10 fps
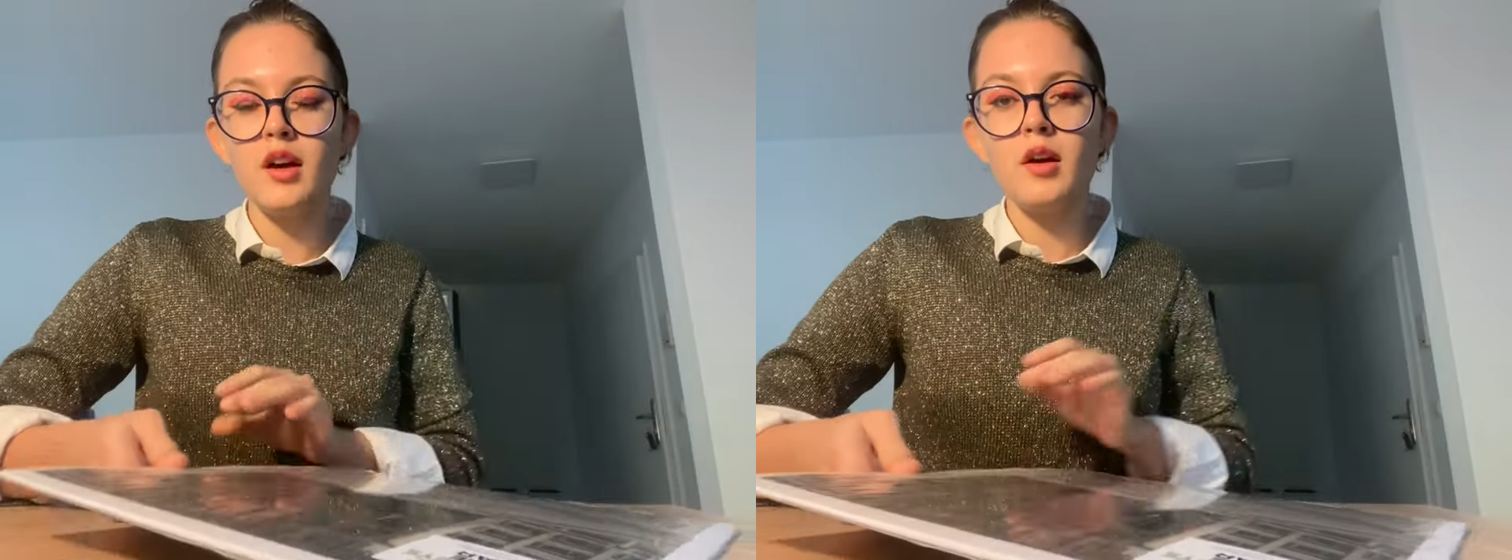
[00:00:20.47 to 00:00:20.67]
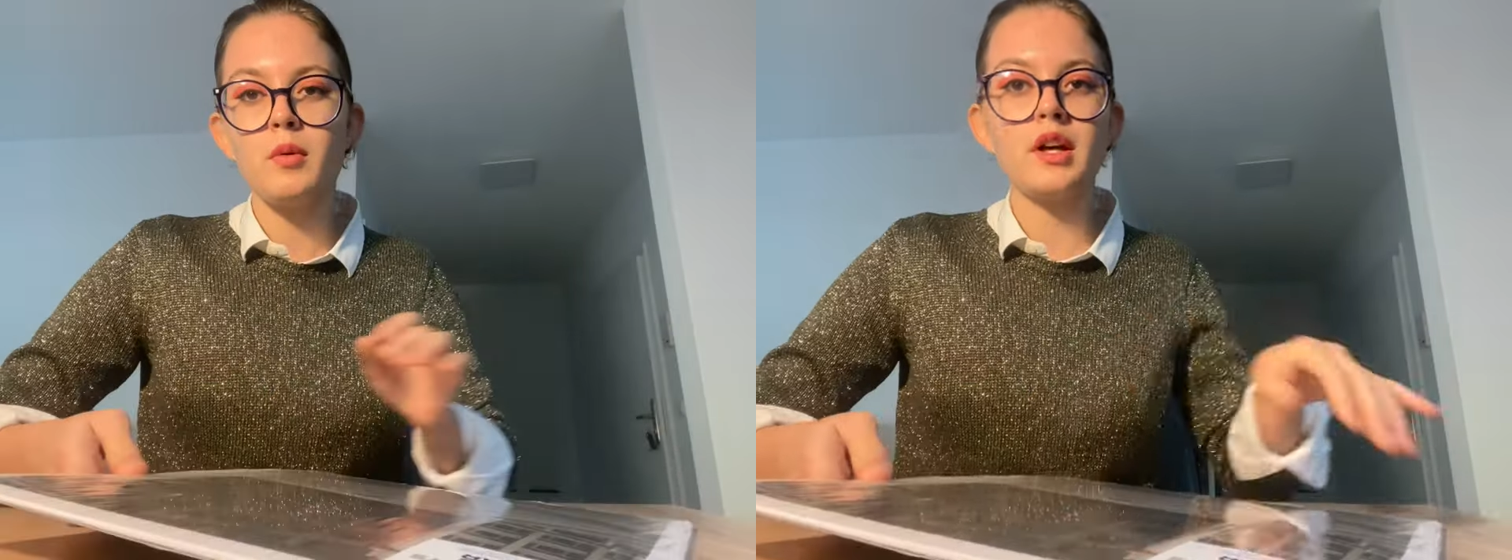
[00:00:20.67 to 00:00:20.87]

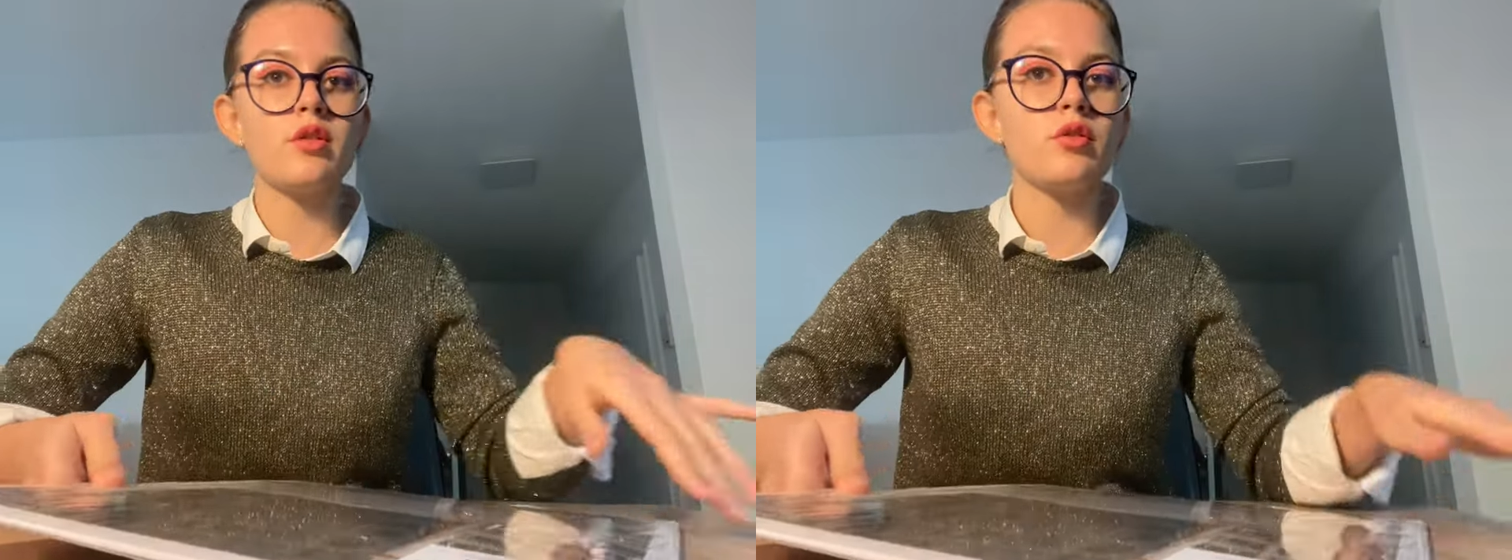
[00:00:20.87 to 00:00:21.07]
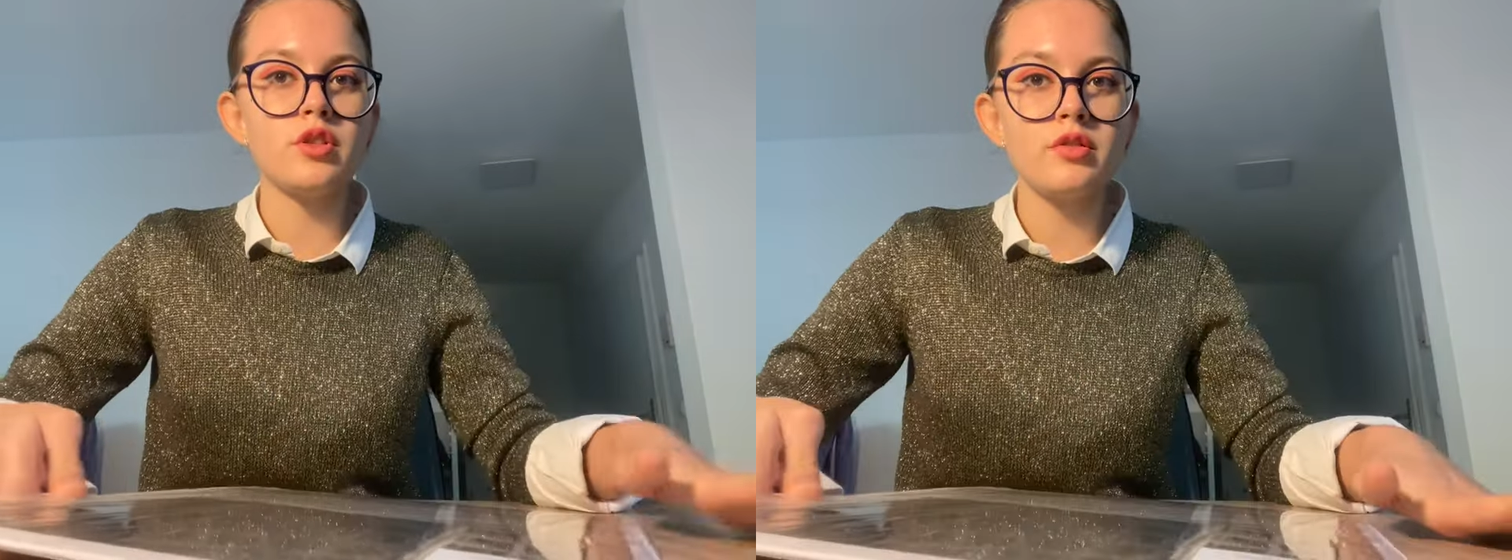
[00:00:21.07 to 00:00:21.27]
when I
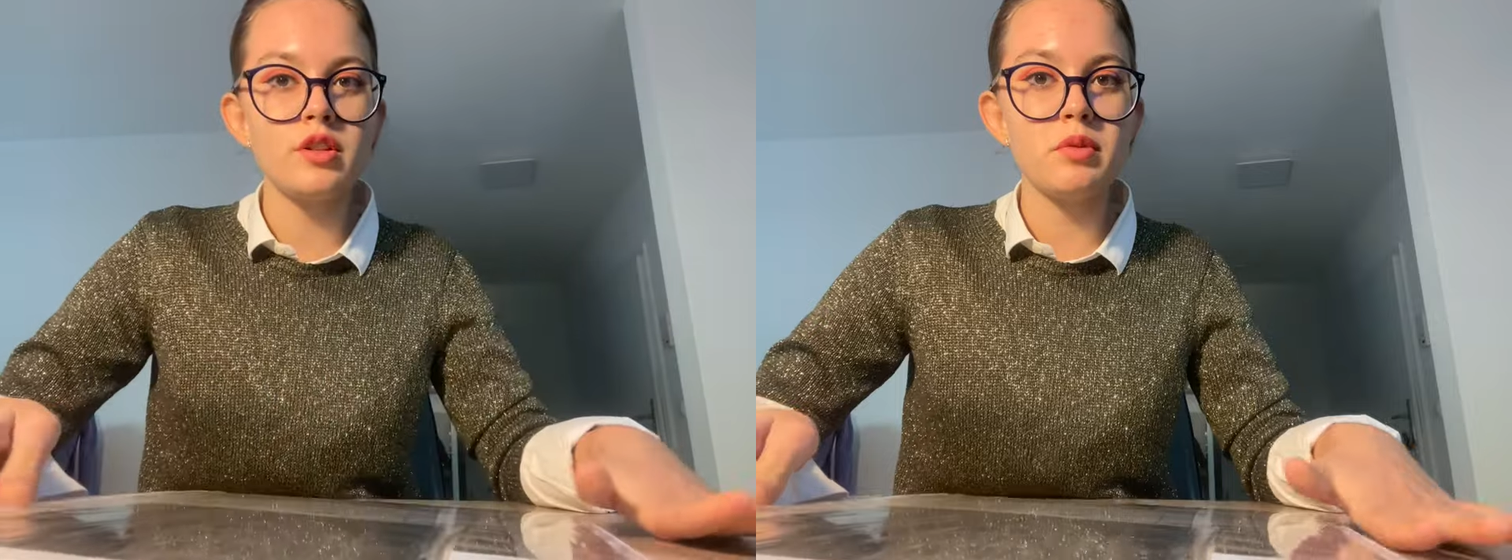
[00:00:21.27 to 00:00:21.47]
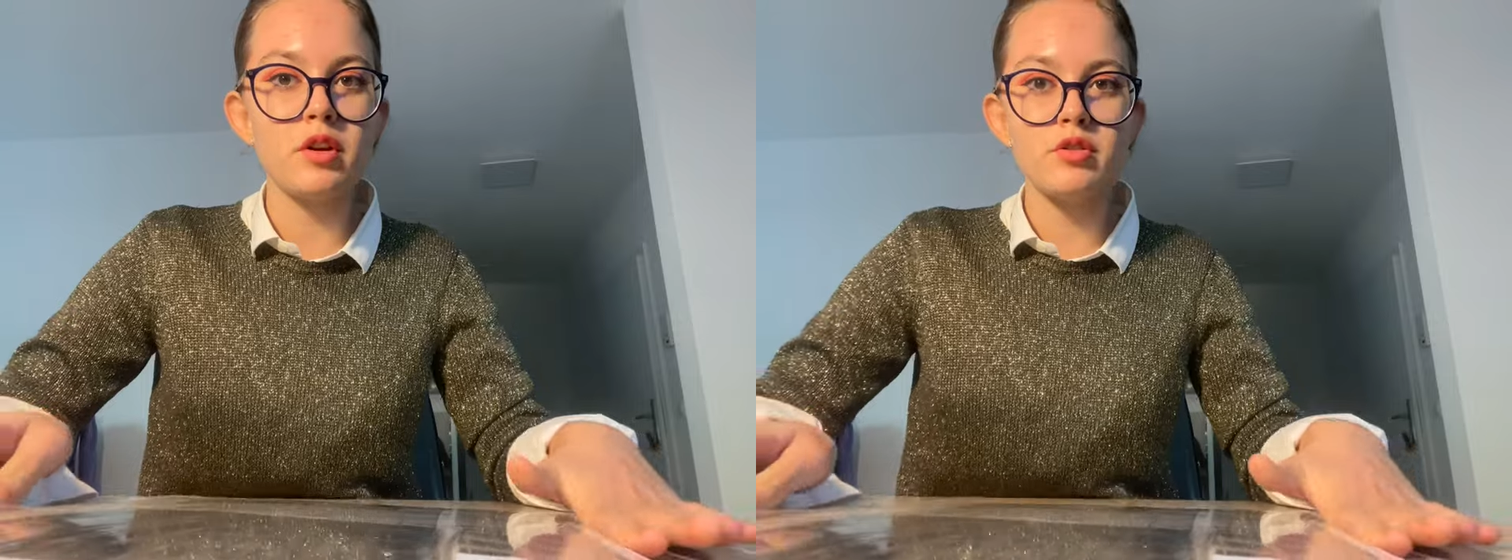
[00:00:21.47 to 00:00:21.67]
ordered
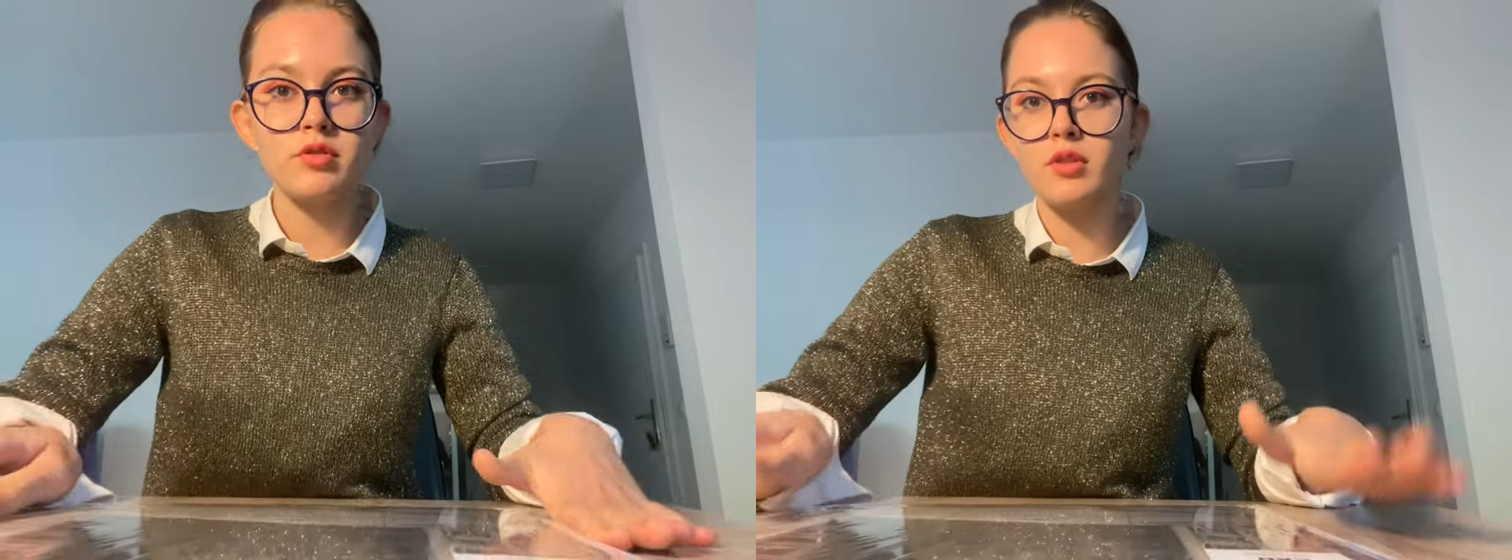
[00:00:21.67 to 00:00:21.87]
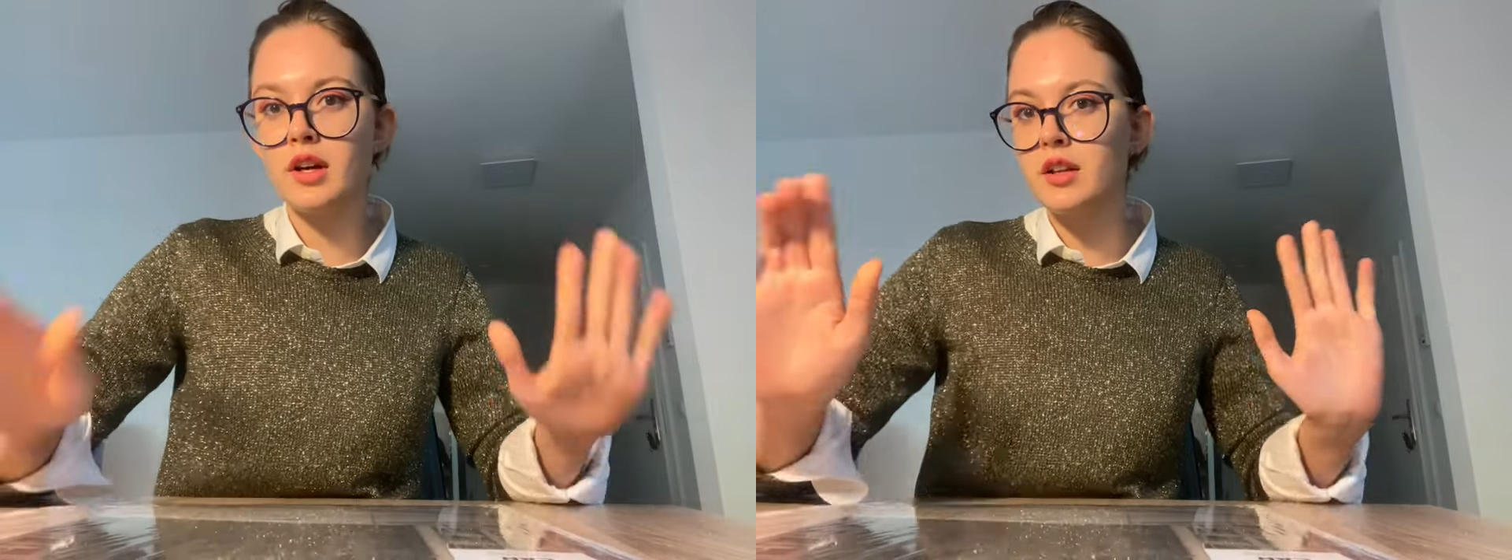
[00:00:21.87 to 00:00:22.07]
it, because
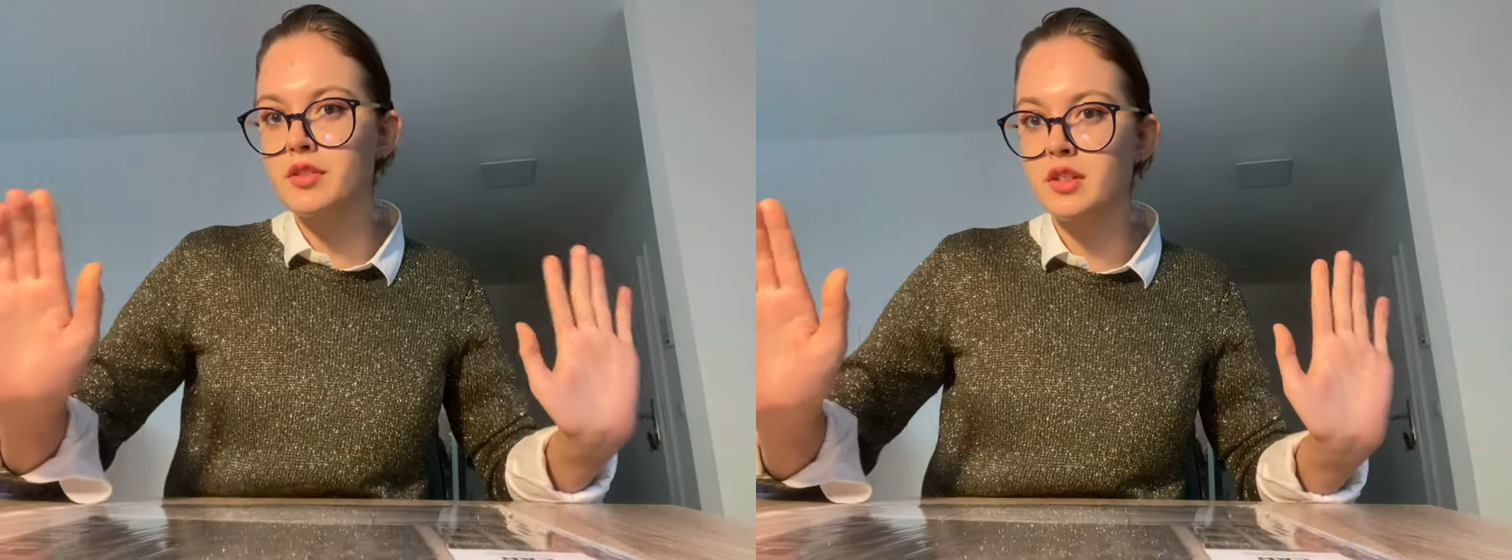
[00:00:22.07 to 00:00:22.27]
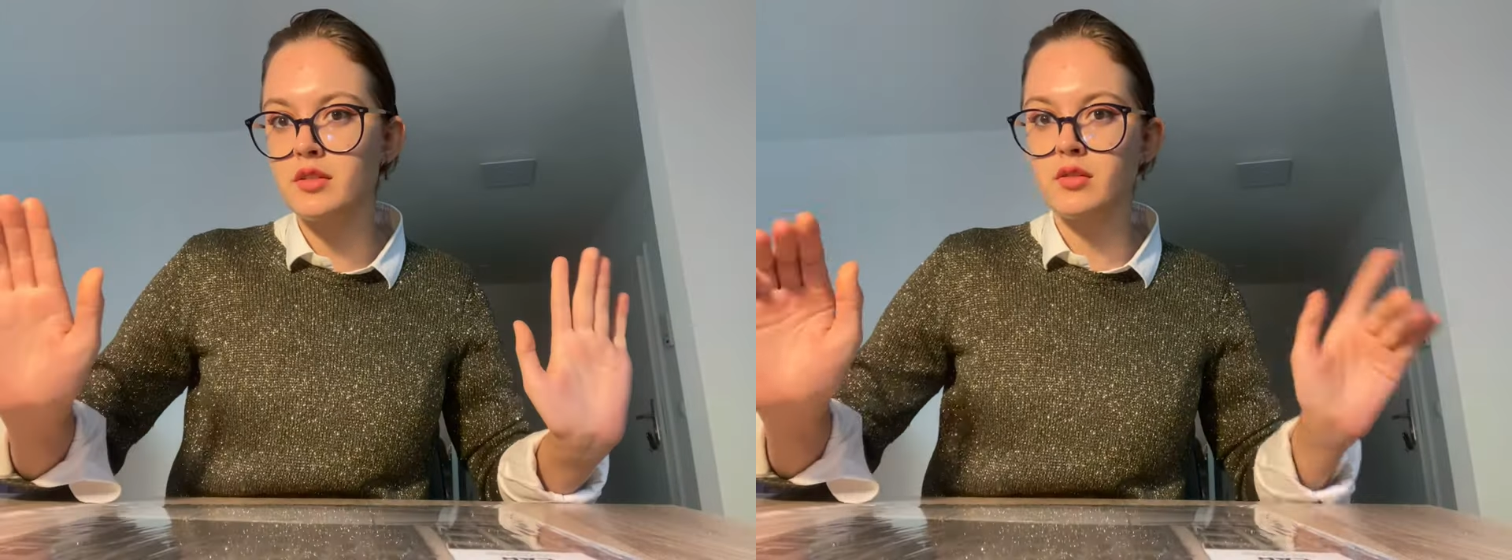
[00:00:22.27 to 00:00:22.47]
online I've
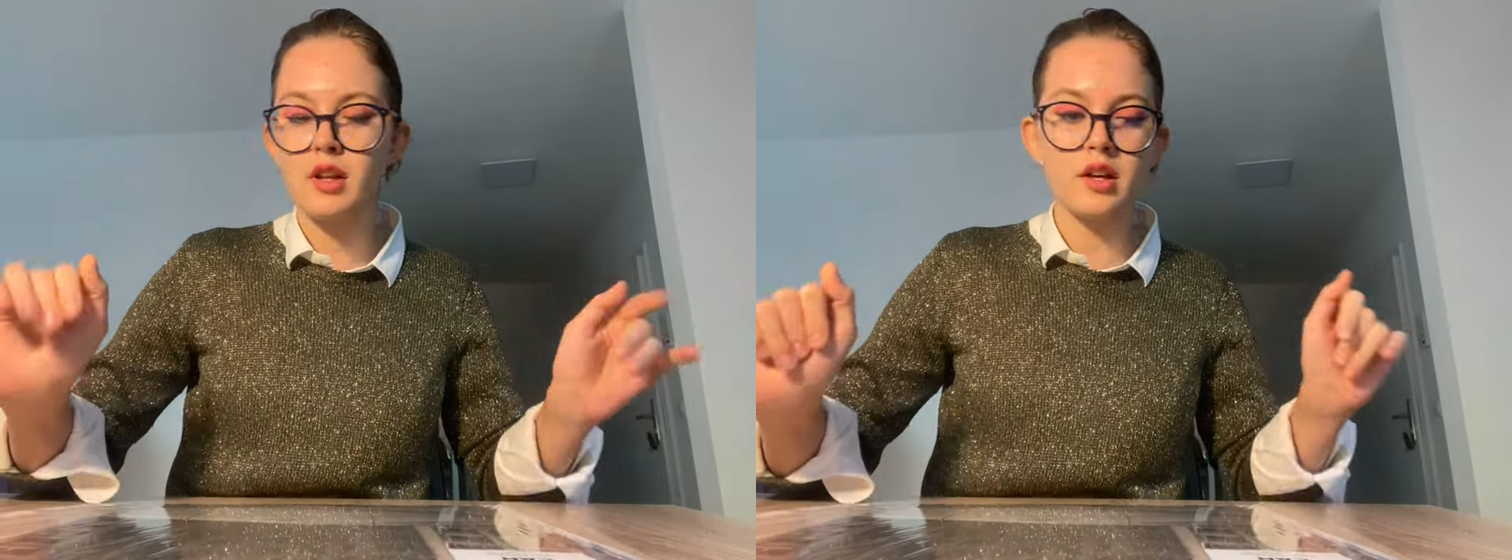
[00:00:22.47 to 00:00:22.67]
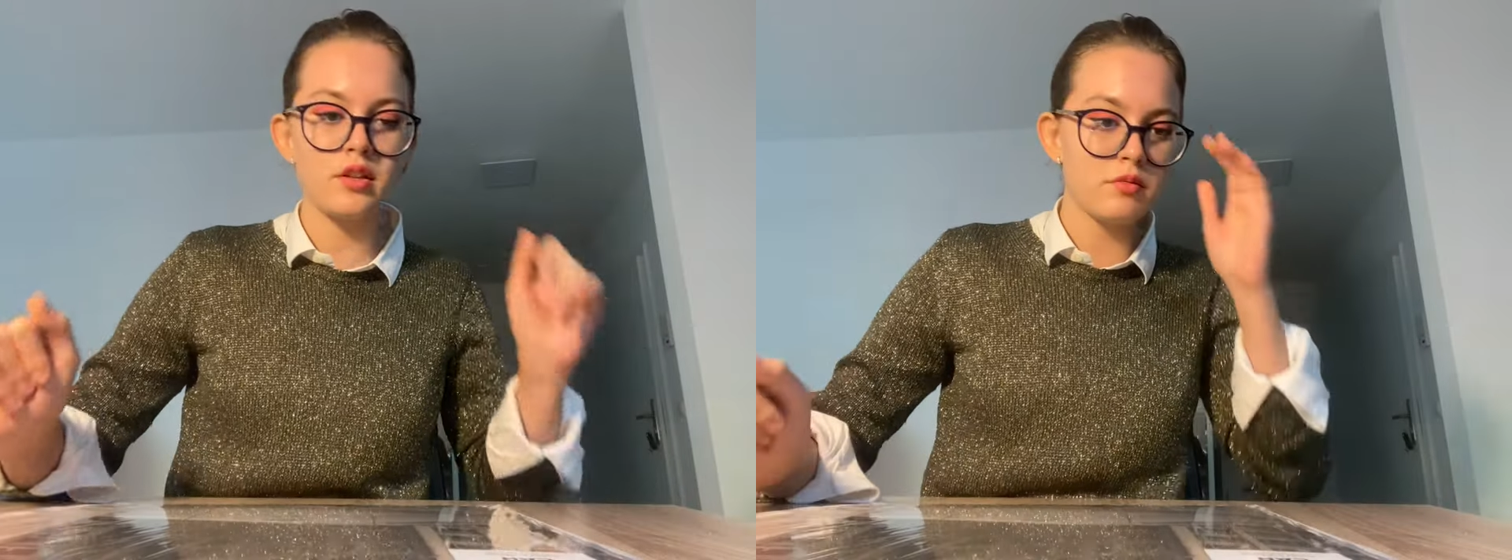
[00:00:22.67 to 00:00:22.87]
seen
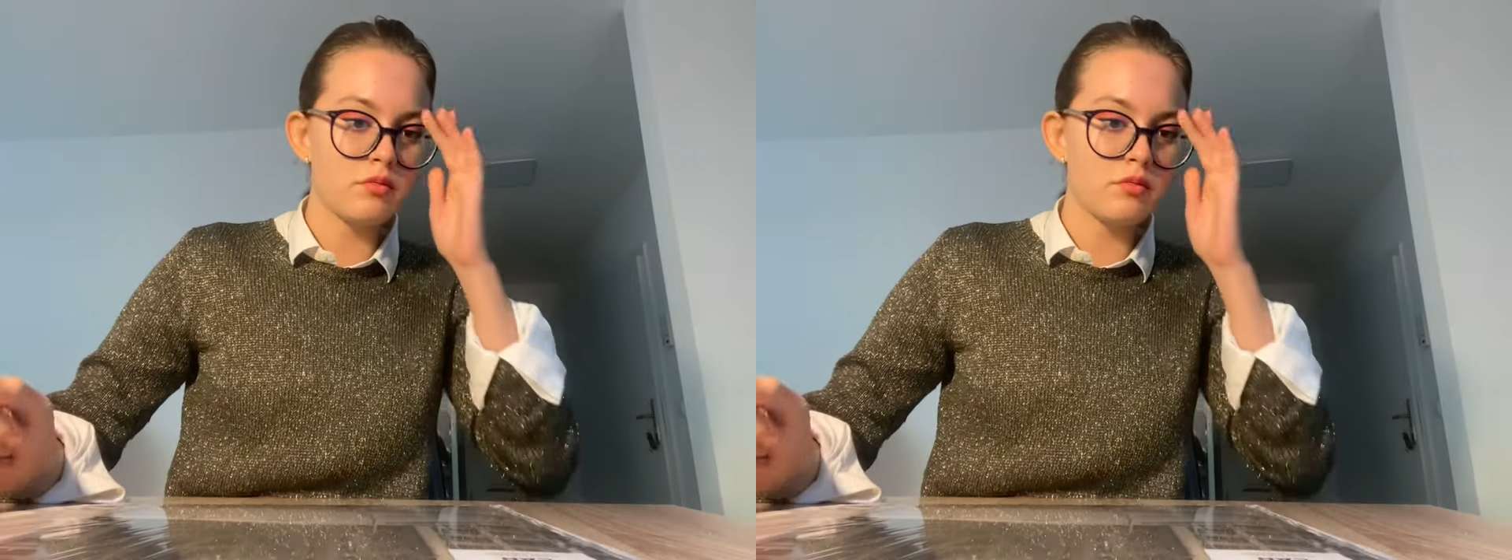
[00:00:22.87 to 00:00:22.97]
like